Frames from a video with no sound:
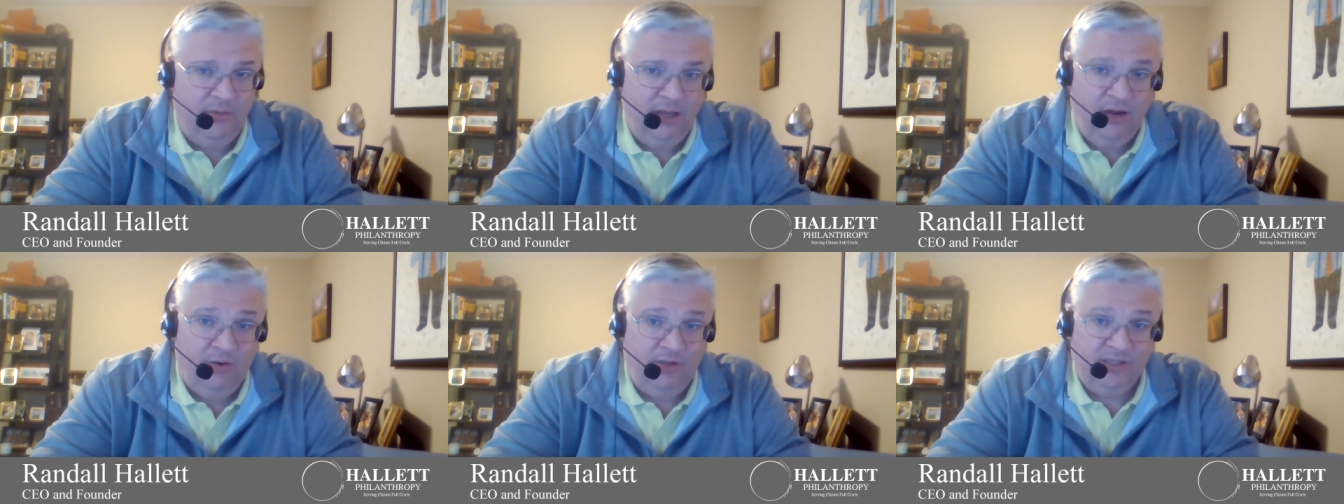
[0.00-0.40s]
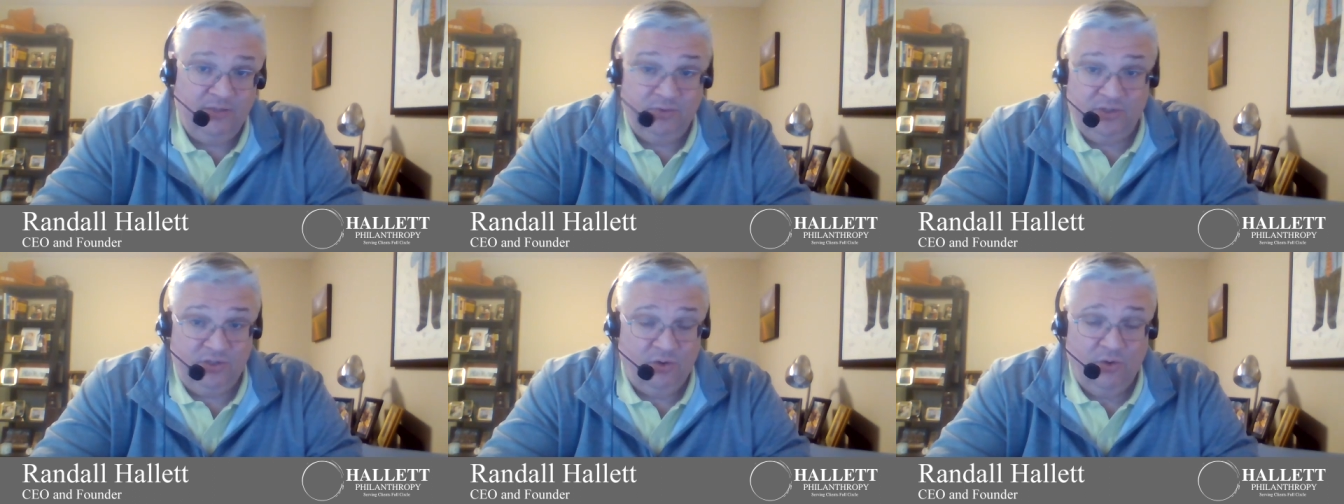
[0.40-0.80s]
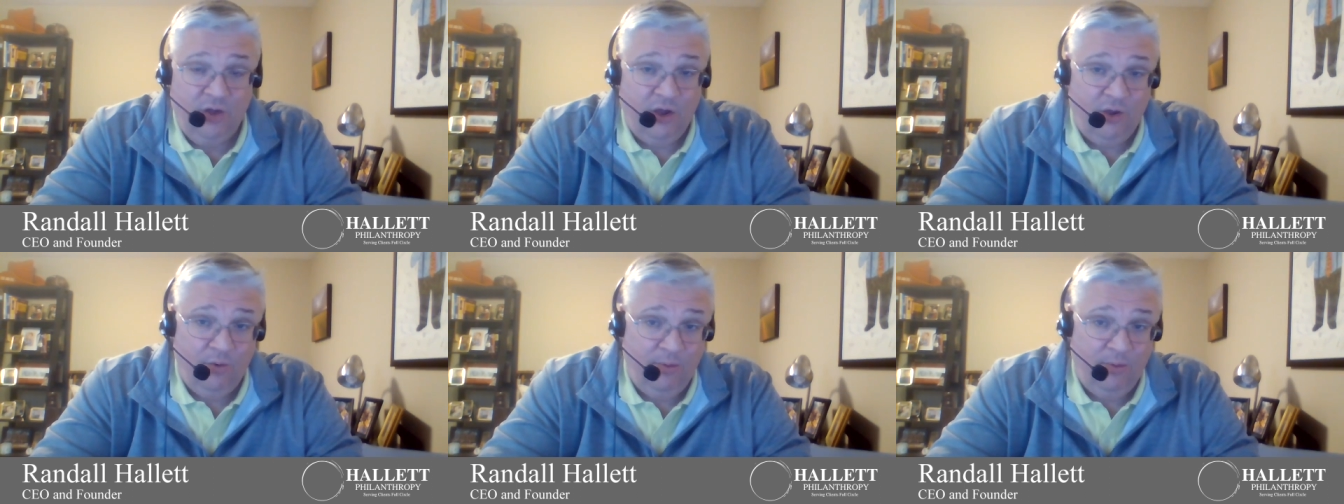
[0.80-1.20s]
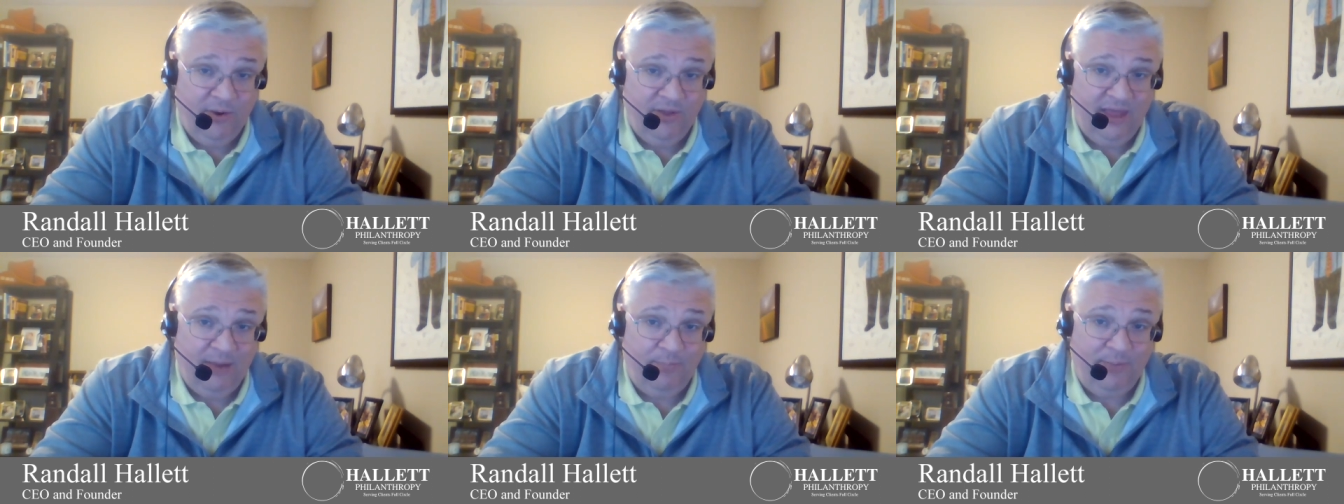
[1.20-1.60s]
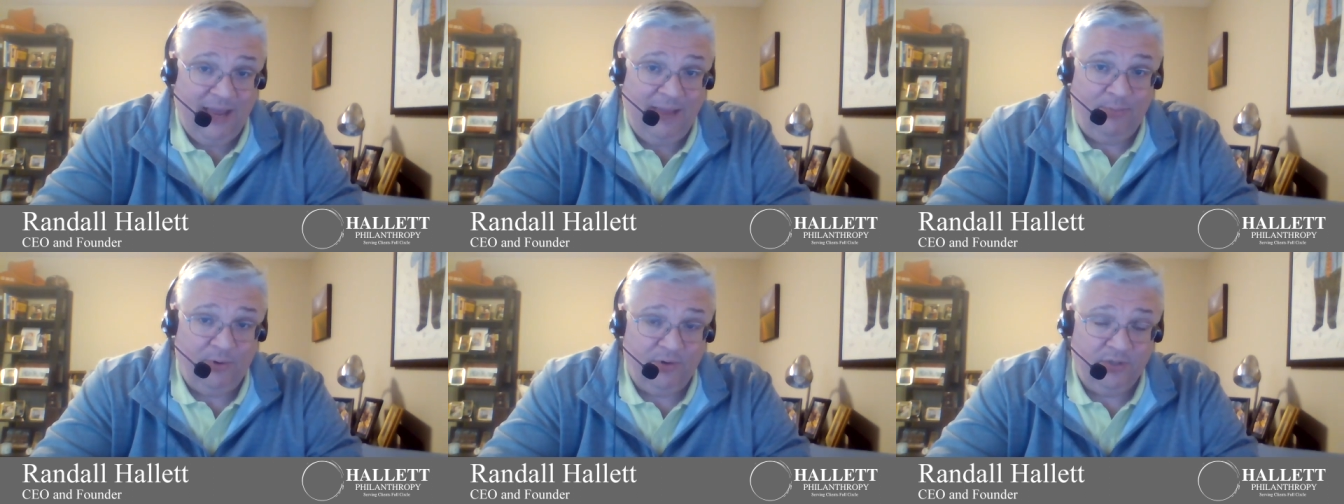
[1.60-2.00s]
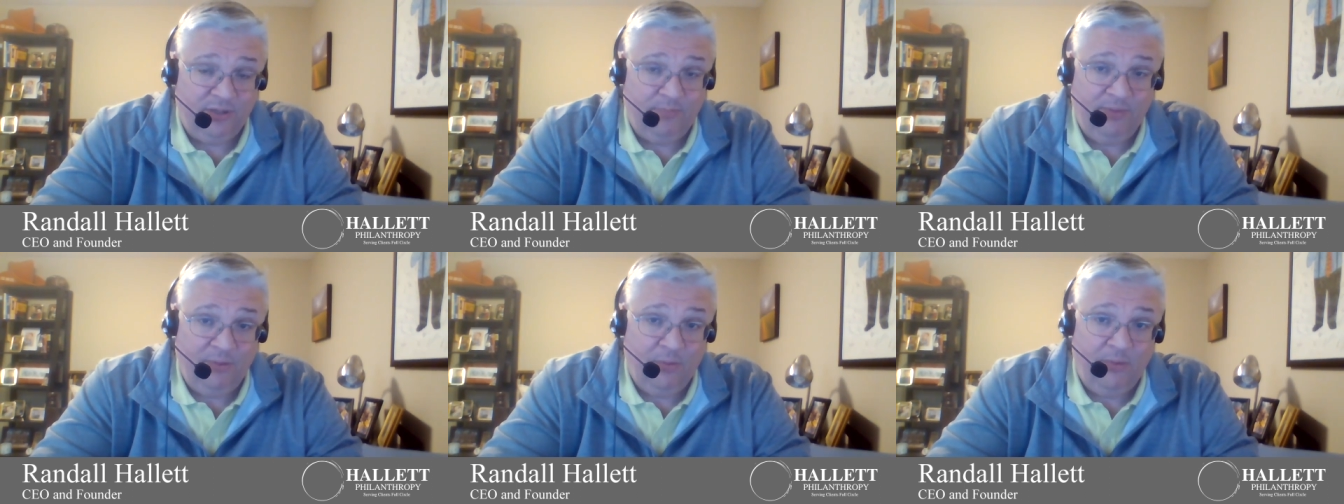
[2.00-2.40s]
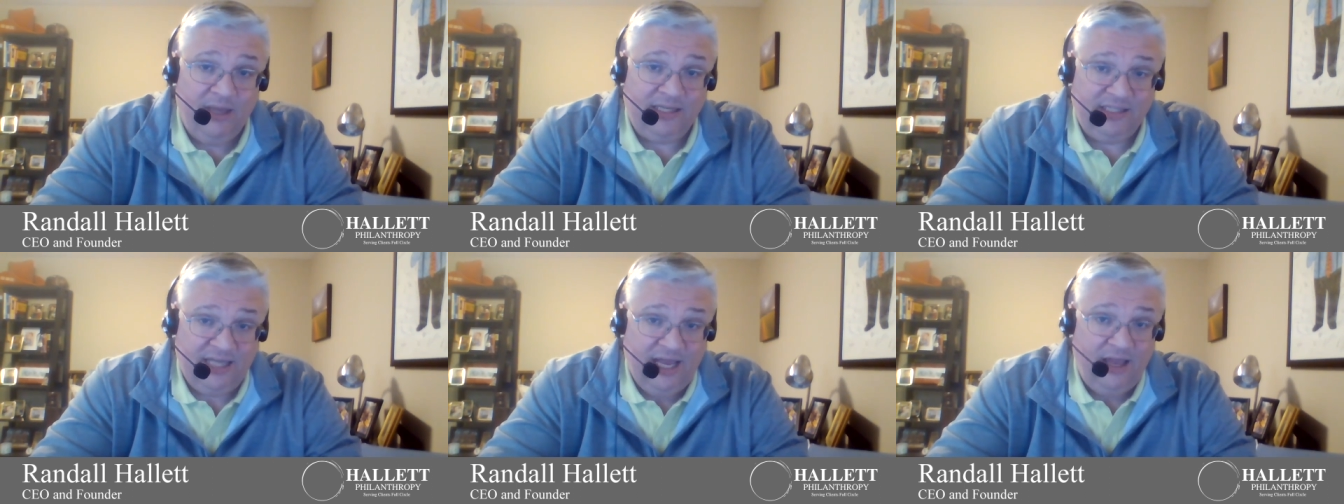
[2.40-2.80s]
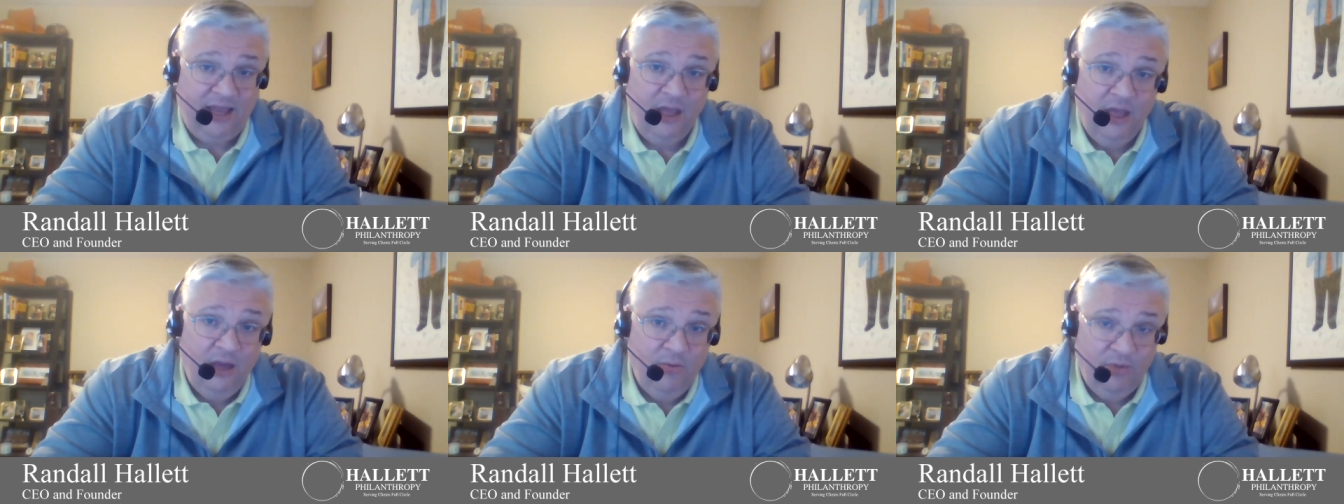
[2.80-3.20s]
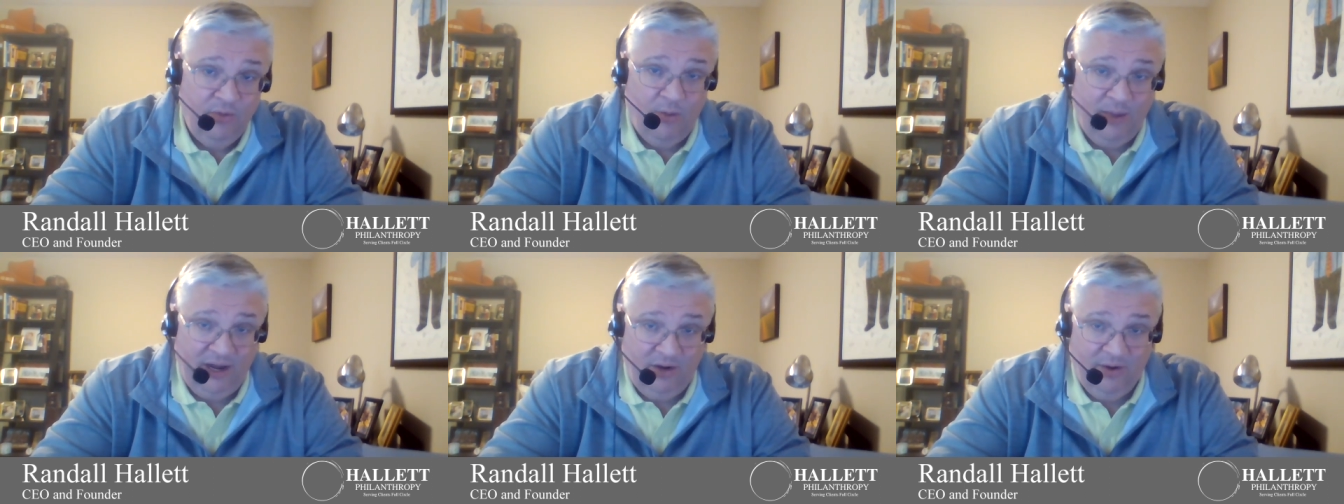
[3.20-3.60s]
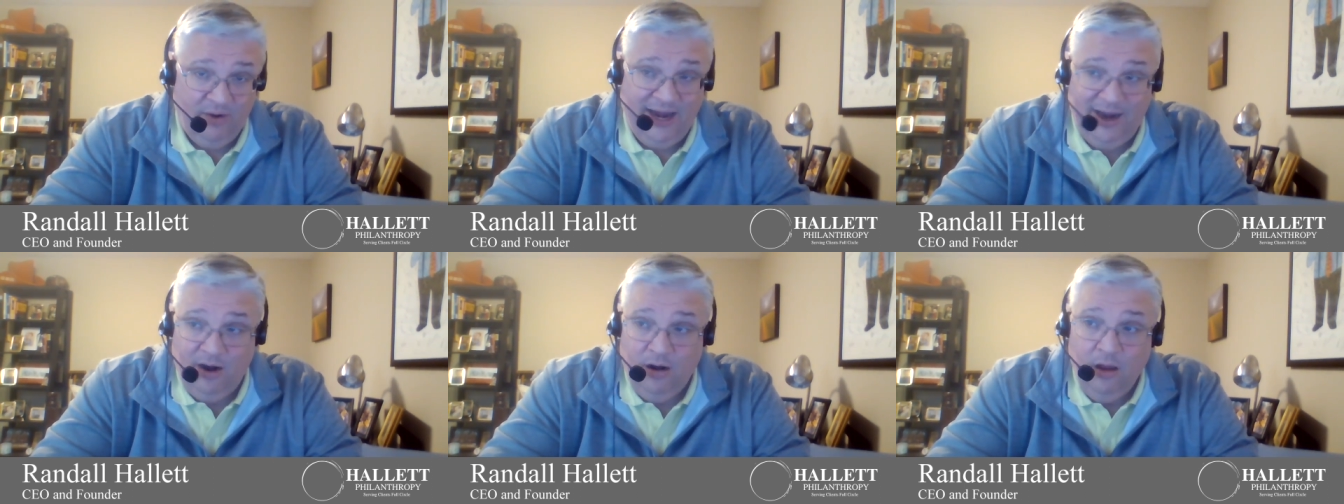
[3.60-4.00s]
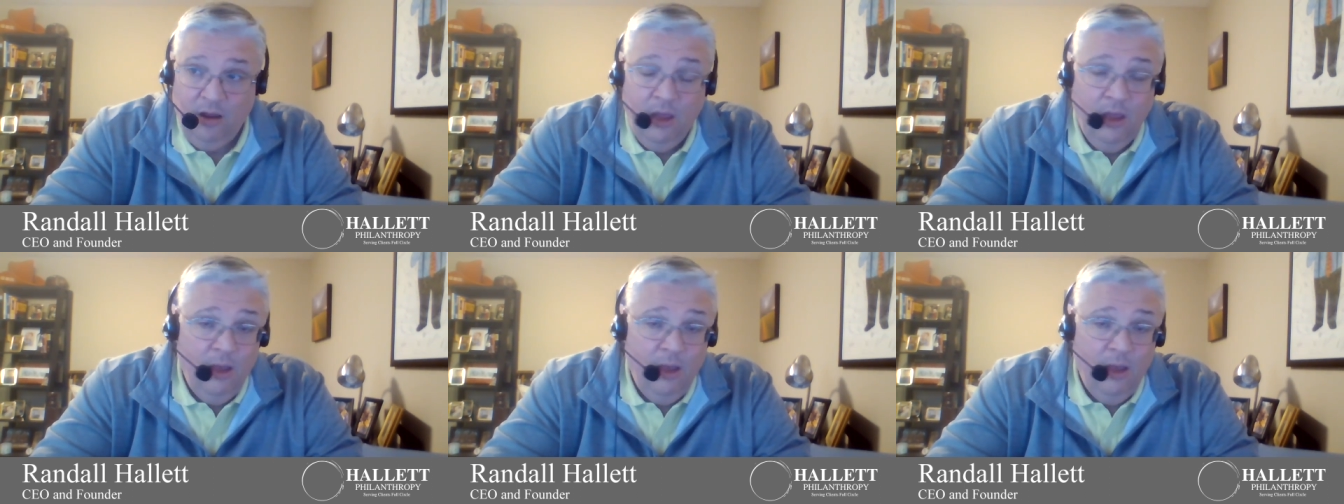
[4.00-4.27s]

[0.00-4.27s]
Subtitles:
because it was so long ago, we barely had paper, some people might say, with all my gray hair.